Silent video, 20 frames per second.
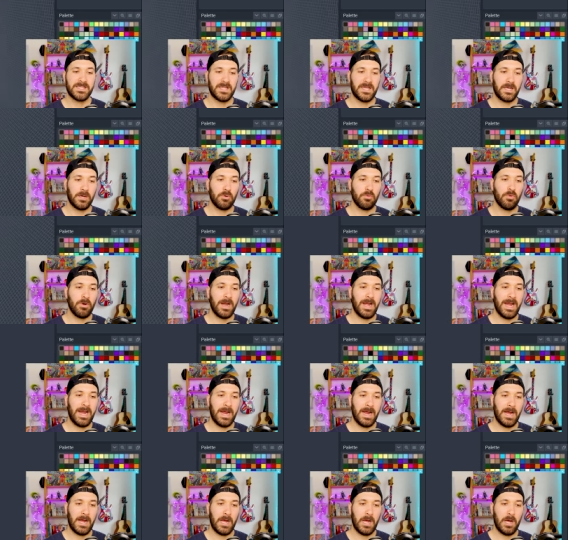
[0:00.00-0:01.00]
thing
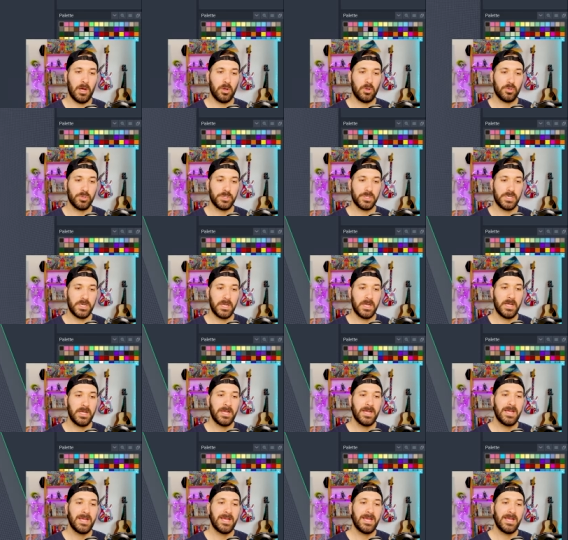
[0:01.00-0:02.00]
around
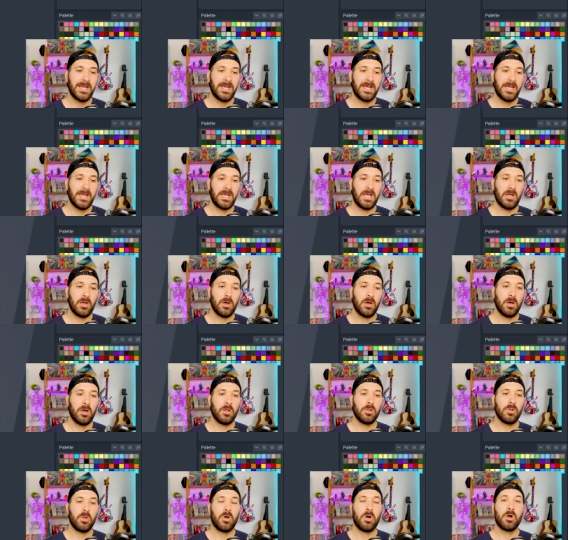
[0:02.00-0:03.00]

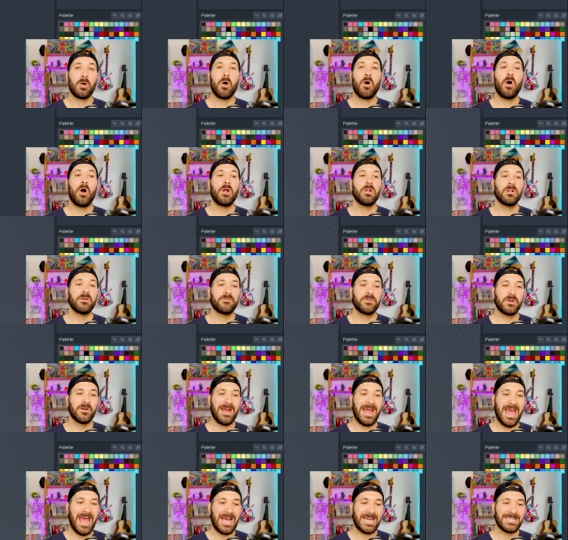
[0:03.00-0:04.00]
along all of
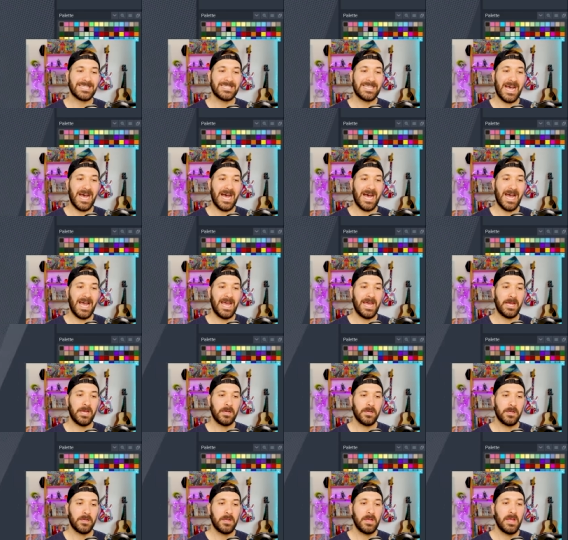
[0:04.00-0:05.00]
your XI.
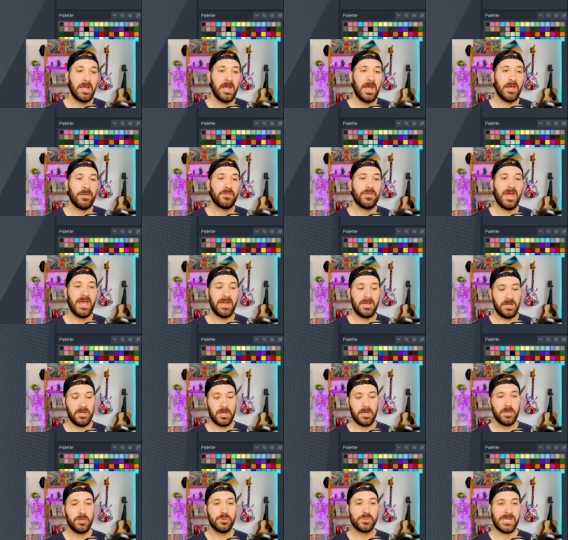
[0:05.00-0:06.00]
And then
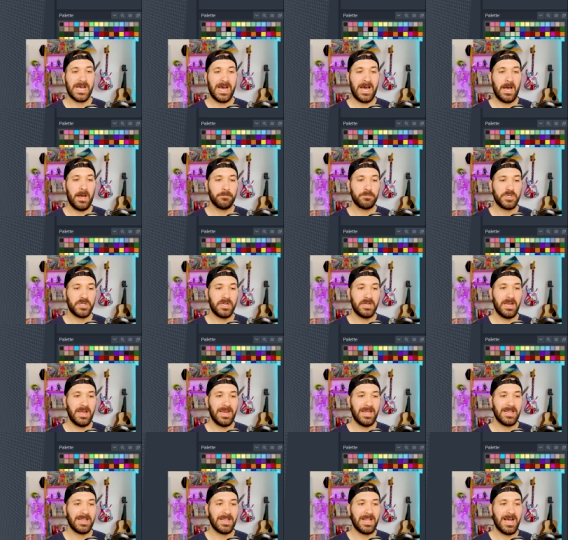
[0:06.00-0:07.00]
you can use option
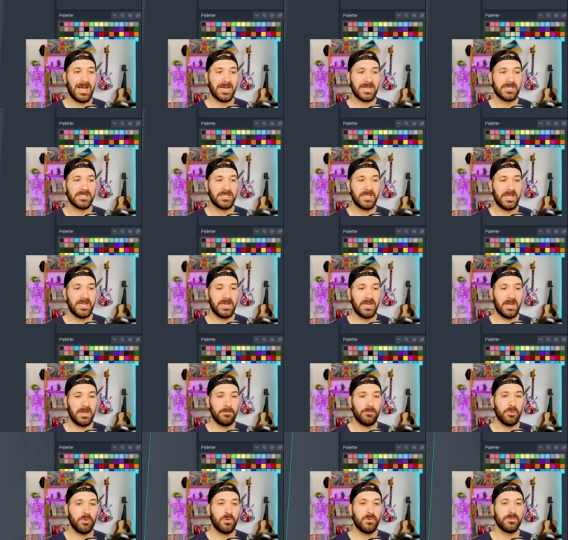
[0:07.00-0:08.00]
and it locks in and
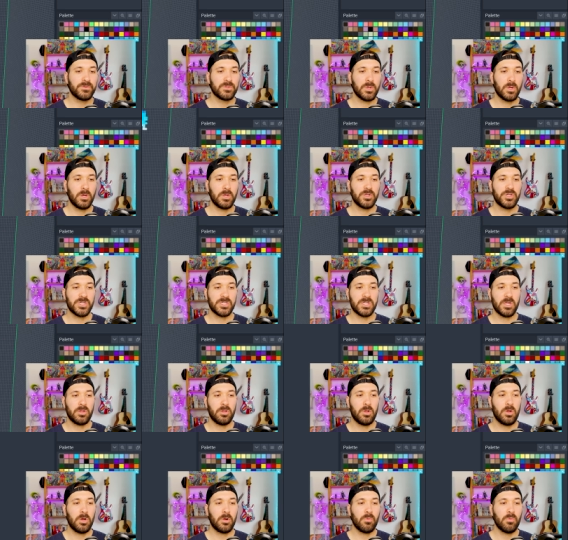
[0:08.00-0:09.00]
it moves just
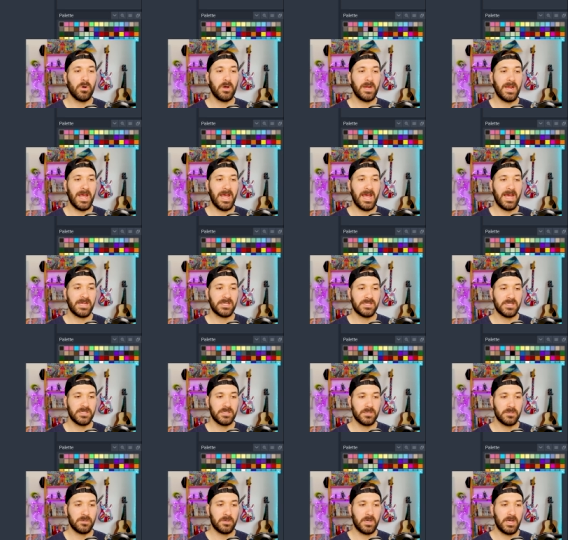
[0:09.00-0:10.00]
along one
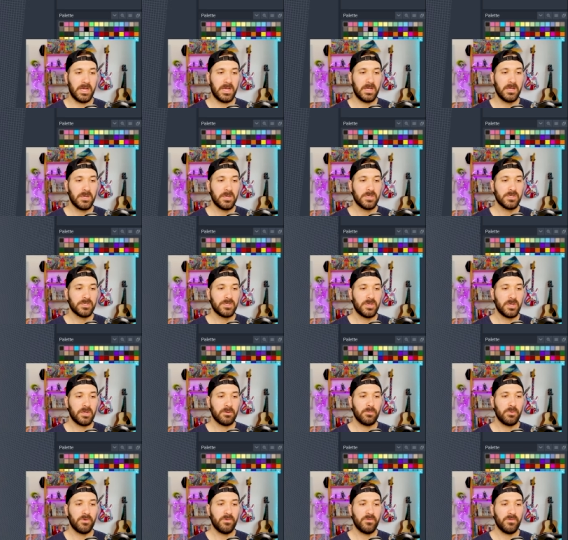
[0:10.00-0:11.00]
axis, okay? So you
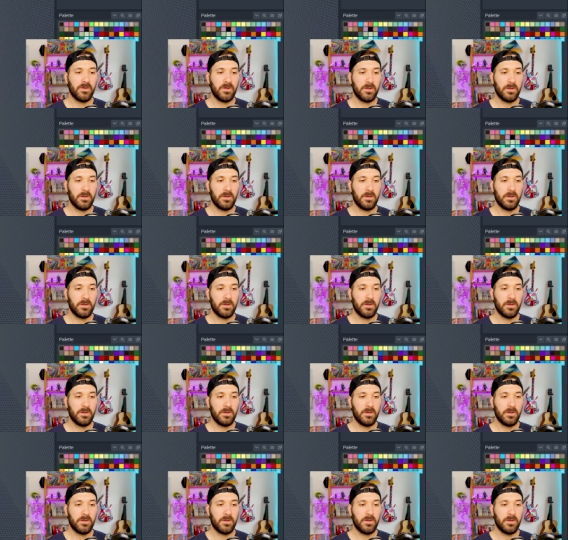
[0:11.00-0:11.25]
can move